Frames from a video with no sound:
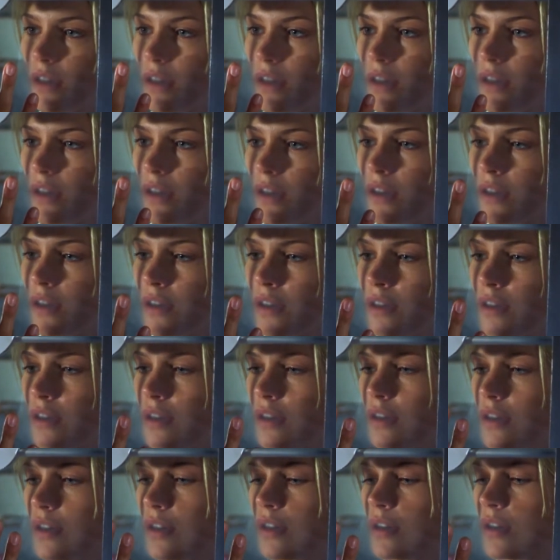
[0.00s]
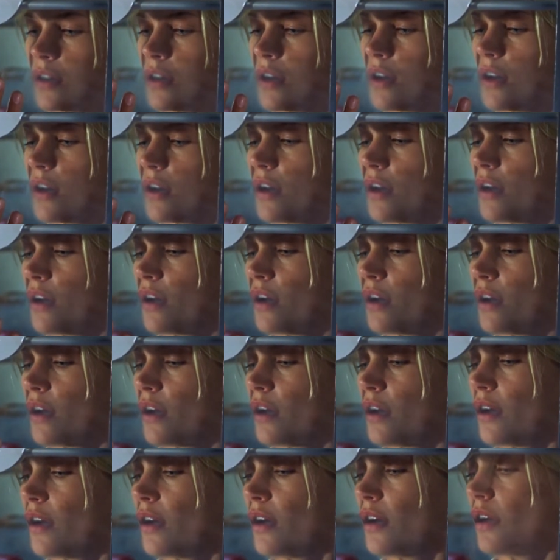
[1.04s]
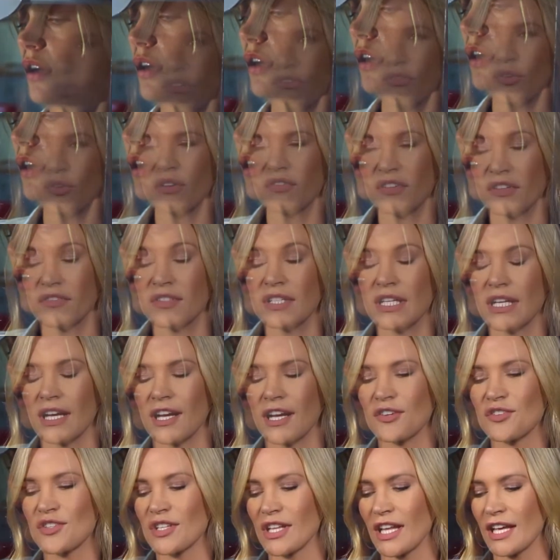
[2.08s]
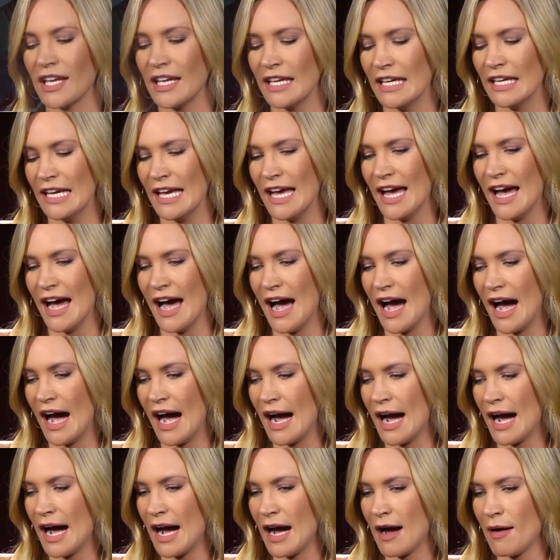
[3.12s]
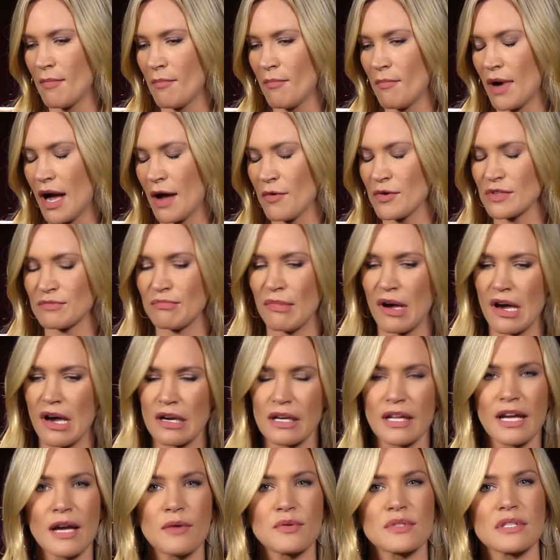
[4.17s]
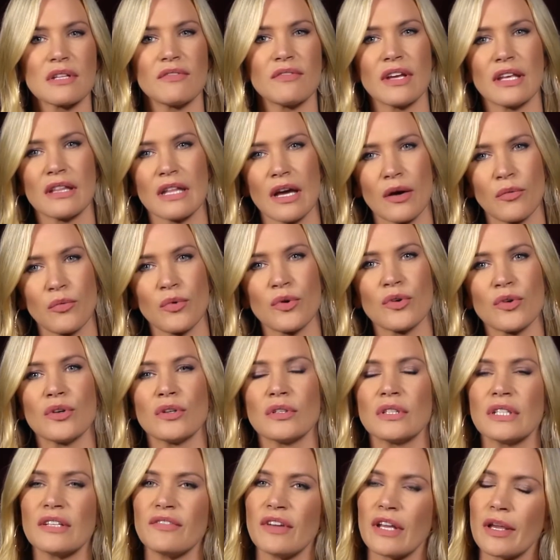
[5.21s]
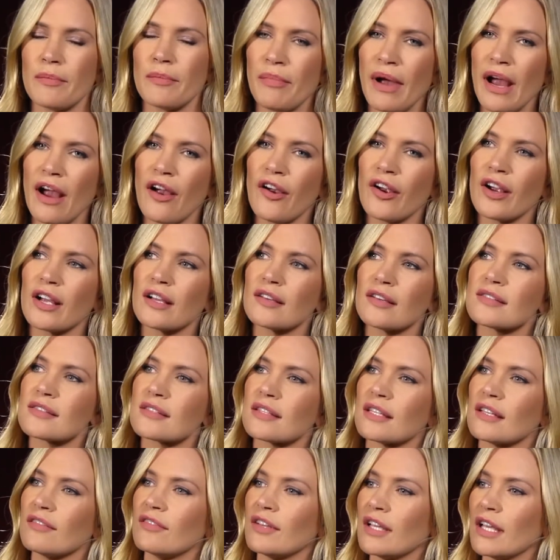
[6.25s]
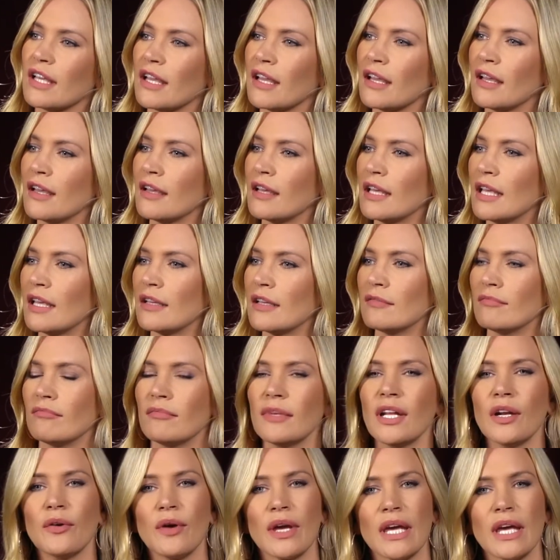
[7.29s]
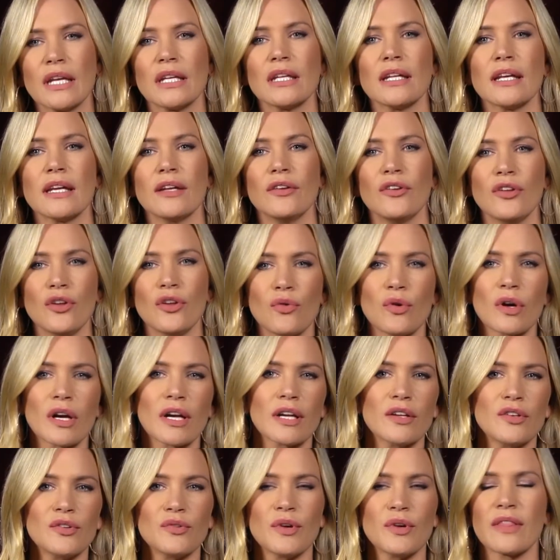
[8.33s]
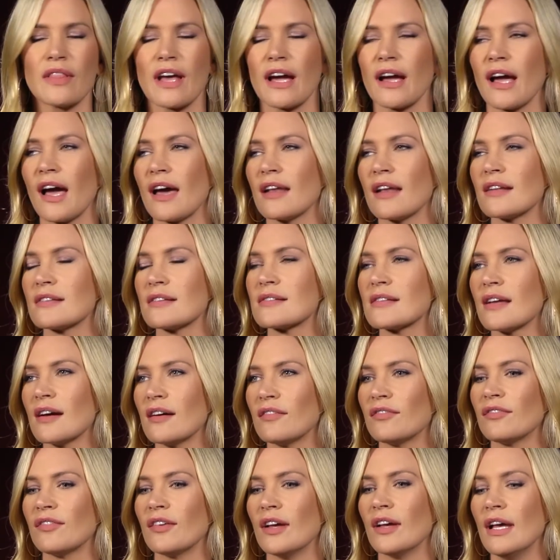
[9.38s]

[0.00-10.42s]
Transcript: I left home at about 15 years old, 14 before 15 actually. I was modeling, I was living in that world, living in Paris, living in, you know, Italy and New York and doing that kind of stuff.